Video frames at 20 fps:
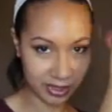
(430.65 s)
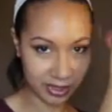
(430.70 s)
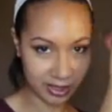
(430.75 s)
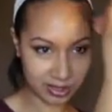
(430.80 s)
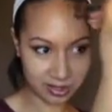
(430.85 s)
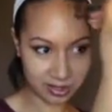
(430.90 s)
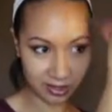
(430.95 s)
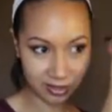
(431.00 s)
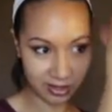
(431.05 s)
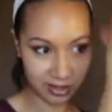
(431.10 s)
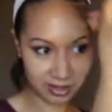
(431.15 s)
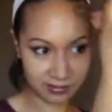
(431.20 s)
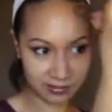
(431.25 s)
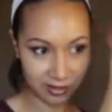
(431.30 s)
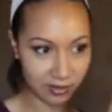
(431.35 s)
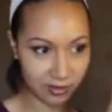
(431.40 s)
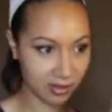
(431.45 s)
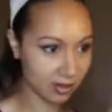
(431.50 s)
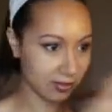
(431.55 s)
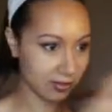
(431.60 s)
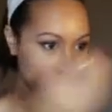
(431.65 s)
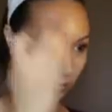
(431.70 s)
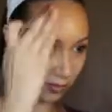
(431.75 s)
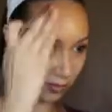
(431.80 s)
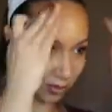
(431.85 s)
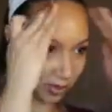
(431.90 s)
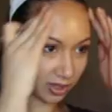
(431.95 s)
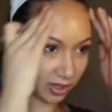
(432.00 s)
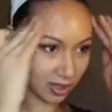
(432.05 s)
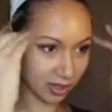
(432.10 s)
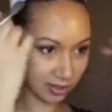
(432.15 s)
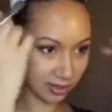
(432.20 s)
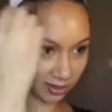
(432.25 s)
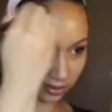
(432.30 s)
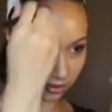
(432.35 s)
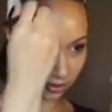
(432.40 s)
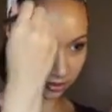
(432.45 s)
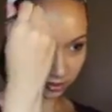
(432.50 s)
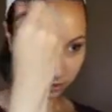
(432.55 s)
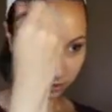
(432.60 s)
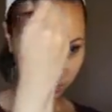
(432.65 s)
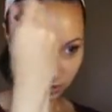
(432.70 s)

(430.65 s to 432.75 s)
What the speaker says: winter to give you a little bit more color.